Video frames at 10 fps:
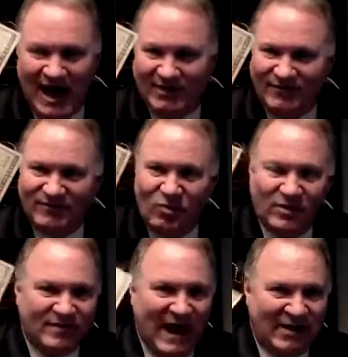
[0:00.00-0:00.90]
Out of
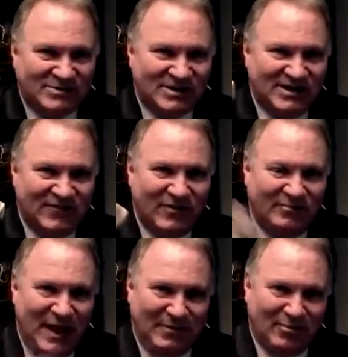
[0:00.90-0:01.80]
4,000
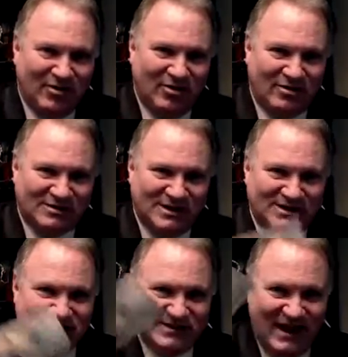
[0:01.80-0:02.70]
different paper
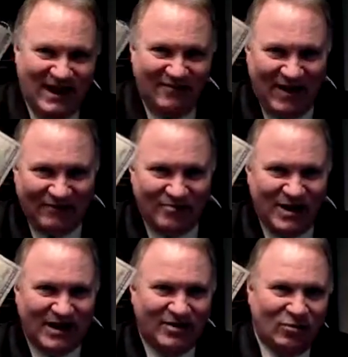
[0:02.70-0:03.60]
currencies that have ever
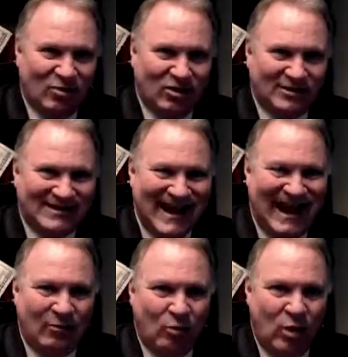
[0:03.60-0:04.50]
been in the world,
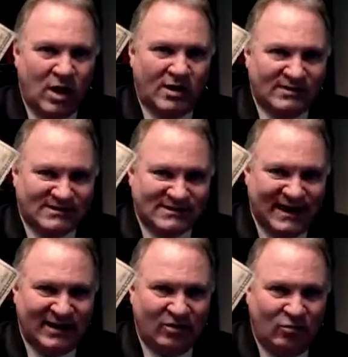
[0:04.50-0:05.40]
not one
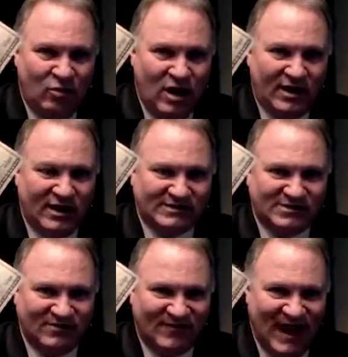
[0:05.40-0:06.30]
single one has
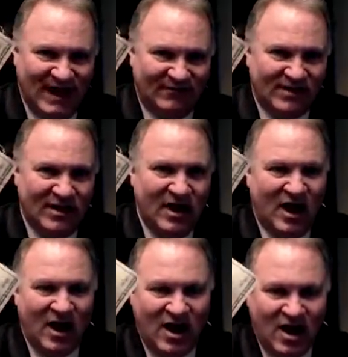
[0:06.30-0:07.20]
survived.
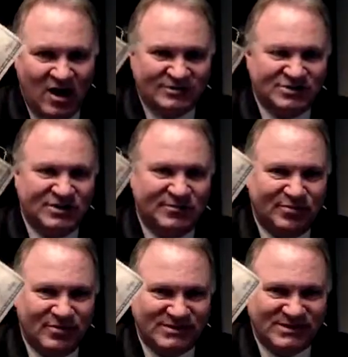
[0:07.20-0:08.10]

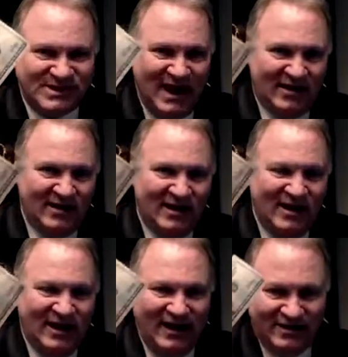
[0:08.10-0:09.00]
100%
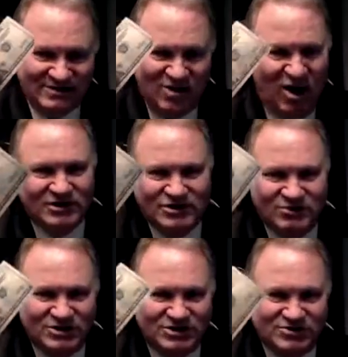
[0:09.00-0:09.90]
it has gone
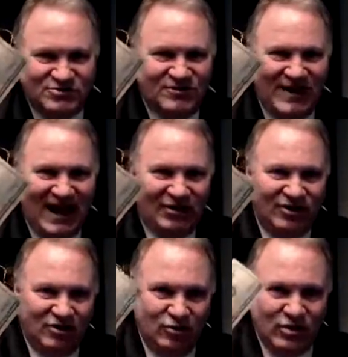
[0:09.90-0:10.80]
to its true
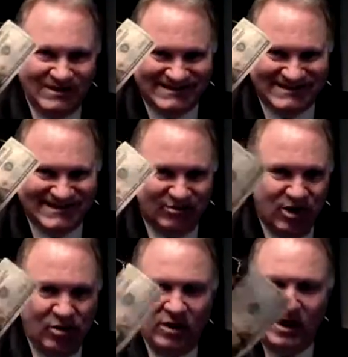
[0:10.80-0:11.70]
value,
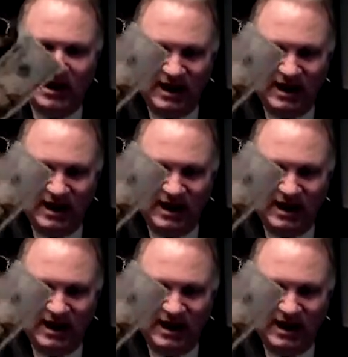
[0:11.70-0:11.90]
0.